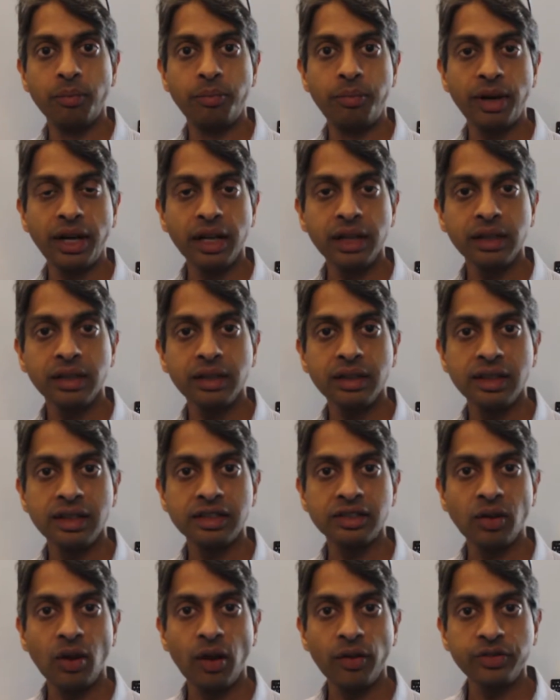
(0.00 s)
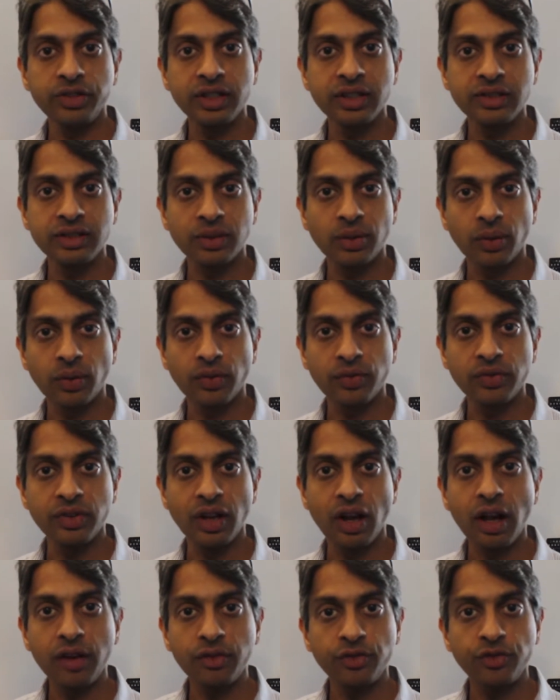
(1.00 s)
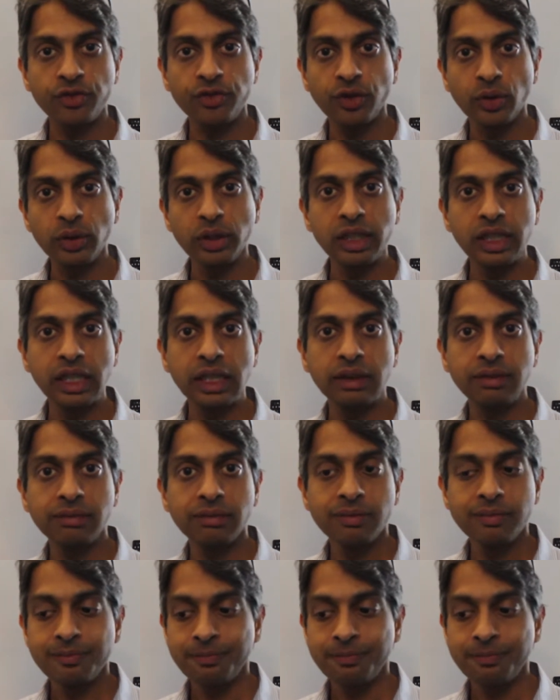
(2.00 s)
but is often sort of not fully